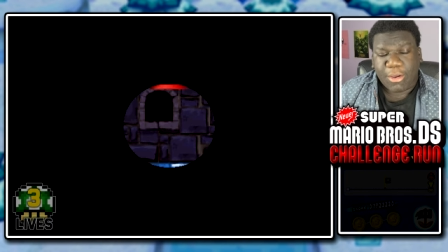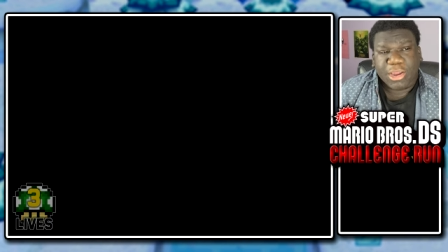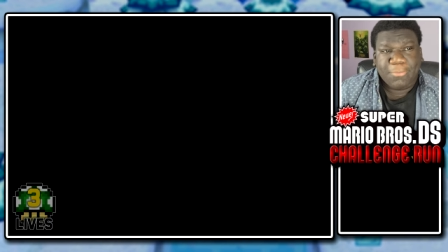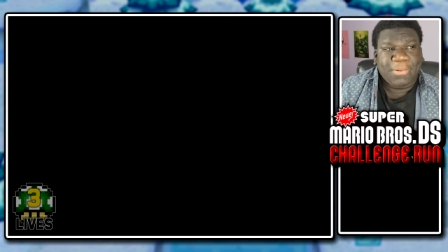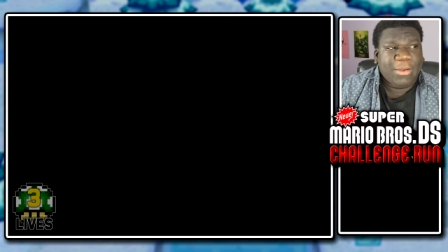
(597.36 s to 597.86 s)
Now I
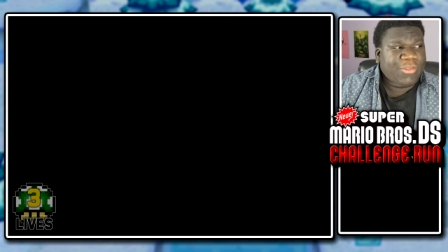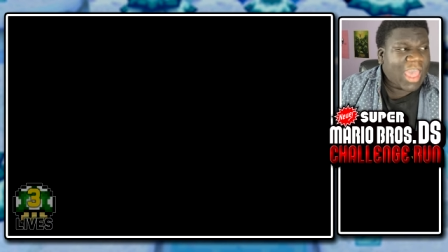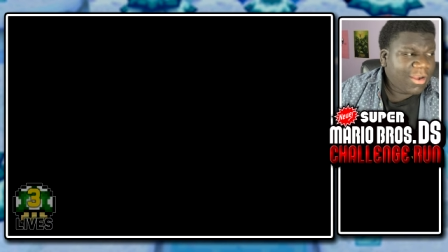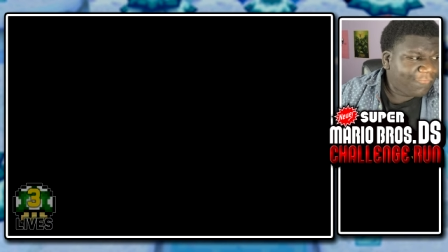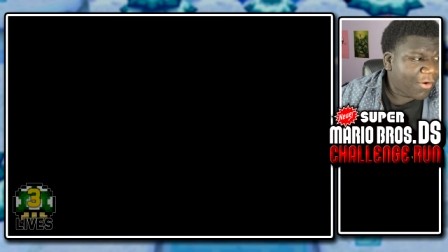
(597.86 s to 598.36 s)
could play with
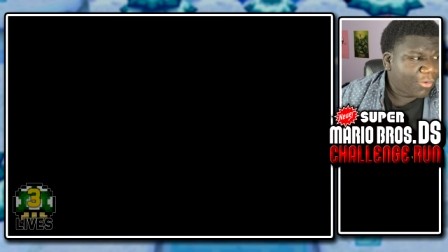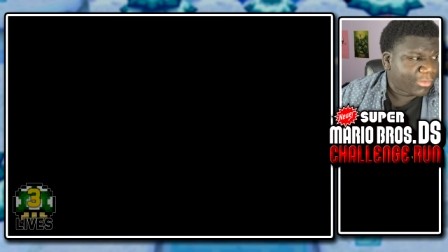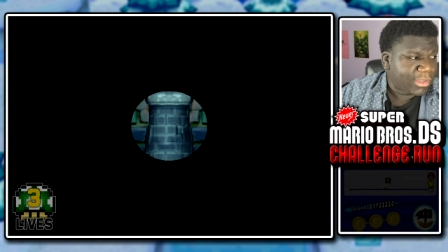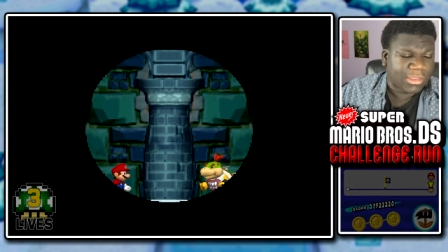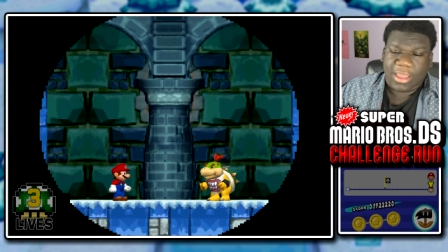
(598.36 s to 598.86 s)

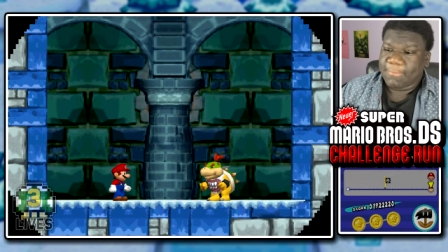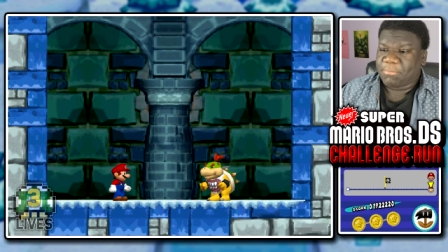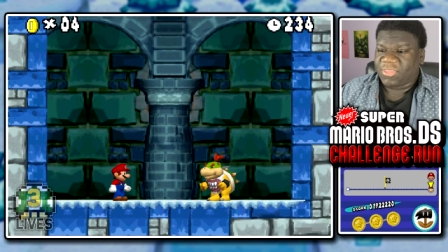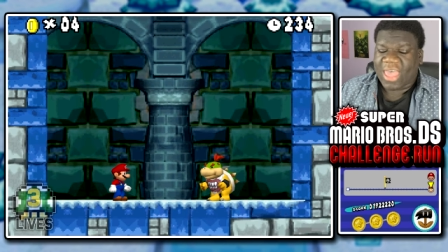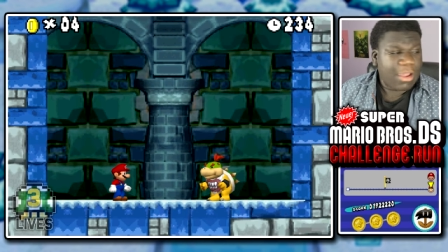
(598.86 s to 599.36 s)
headphones,
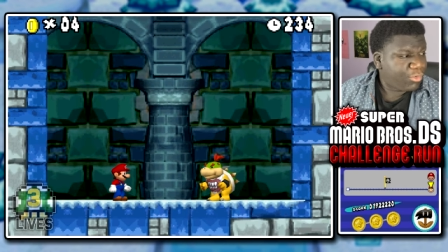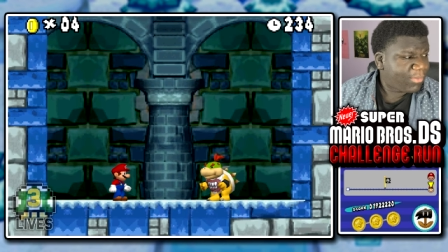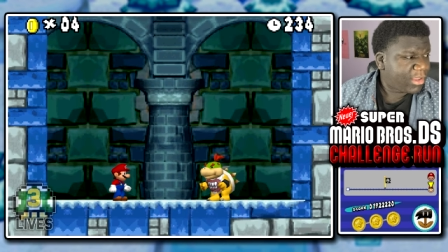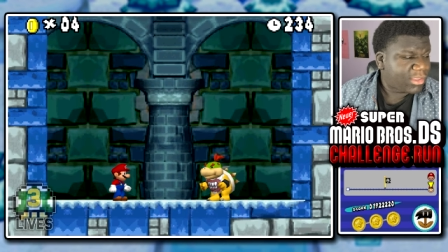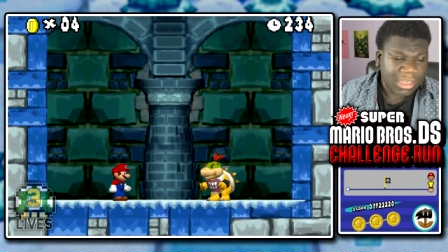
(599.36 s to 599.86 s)
but that would
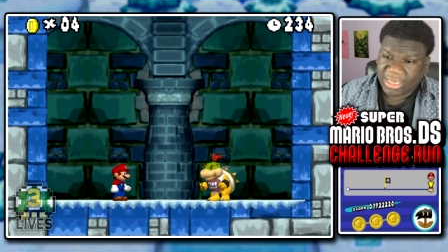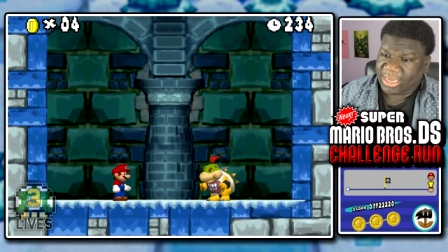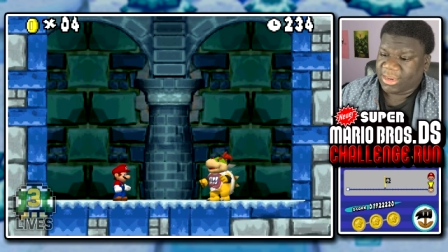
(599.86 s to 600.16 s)
be silly.